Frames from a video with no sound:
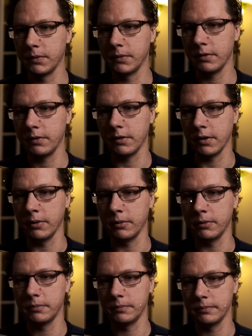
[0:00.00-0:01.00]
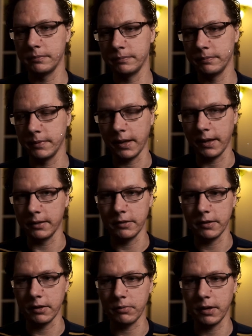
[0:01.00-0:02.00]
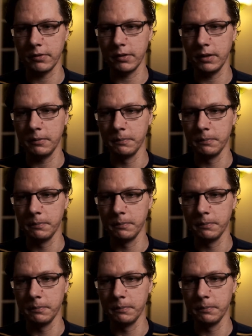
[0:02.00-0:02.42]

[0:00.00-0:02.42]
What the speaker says: So at least that's what I see.